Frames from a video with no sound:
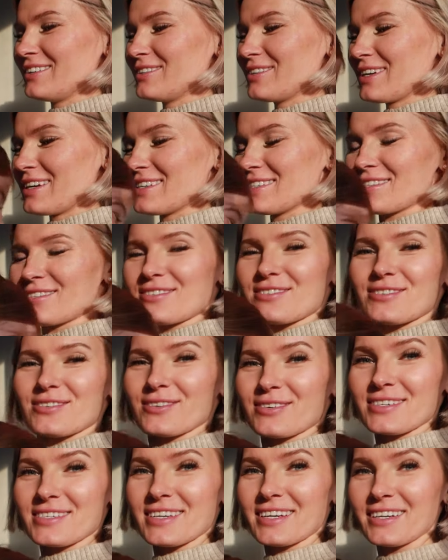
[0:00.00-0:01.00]
you guys are so
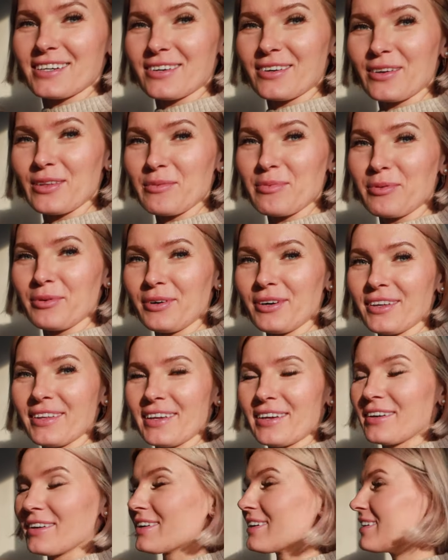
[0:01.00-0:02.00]
excited to go to the pool
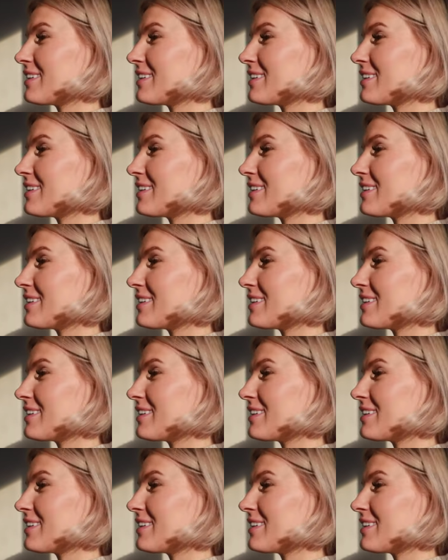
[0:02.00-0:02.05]
there.